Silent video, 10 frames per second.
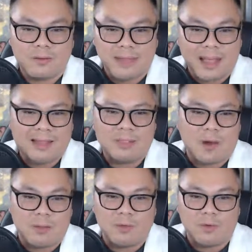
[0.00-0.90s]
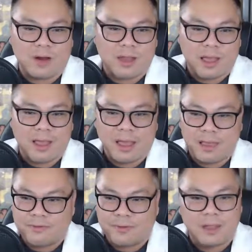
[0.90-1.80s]
That is probably where
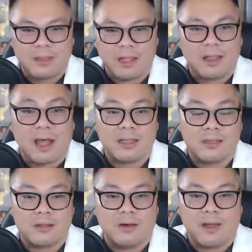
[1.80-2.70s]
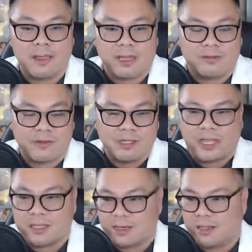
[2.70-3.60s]
I failed a lot. I get
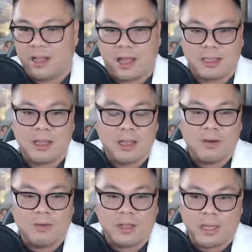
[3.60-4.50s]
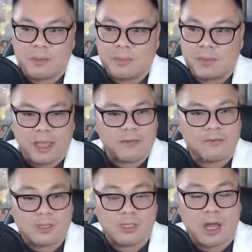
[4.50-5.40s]
rejected a lot when I'm applying
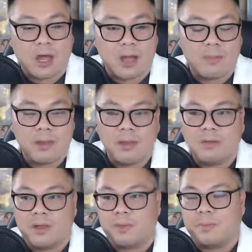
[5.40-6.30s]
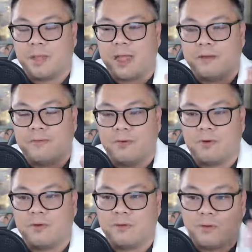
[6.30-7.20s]
for a job, when I'm applying
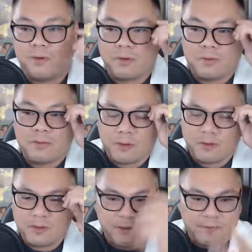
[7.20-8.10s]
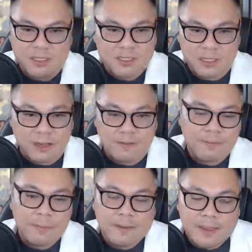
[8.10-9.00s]
for different stuff.
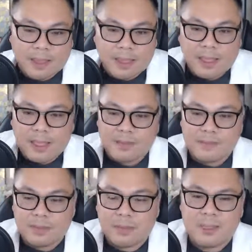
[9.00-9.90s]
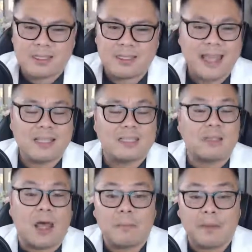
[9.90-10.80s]
And does that
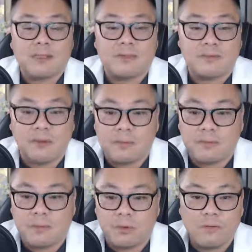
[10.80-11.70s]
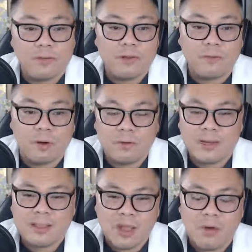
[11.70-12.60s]
stop us from moving
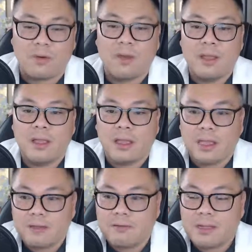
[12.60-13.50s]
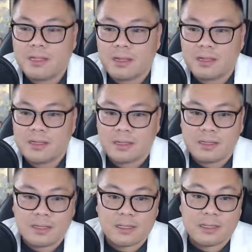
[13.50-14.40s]
forward? No. Even
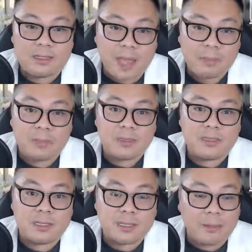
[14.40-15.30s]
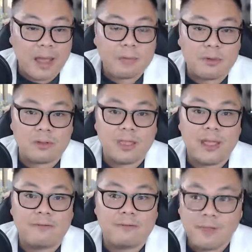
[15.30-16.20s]
the disciples in the Bible, they
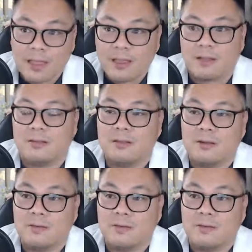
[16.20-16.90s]
have failed.